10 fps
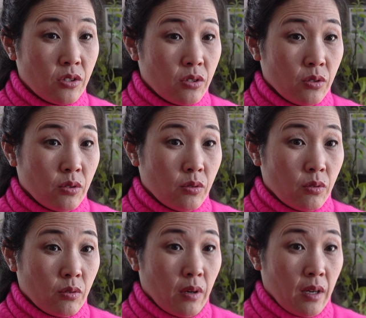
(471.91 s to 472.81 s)

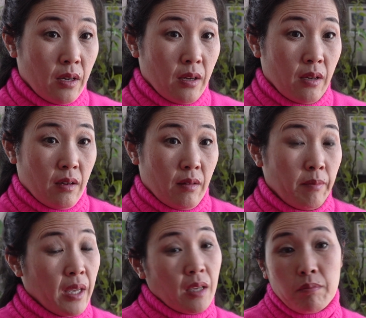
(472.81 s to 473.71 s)
to
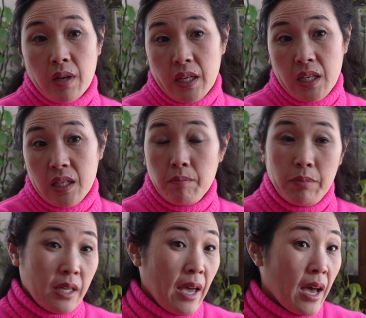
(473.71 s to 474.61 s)
make money,
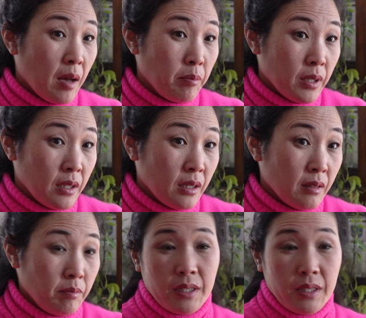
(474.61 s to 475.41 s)
be happy,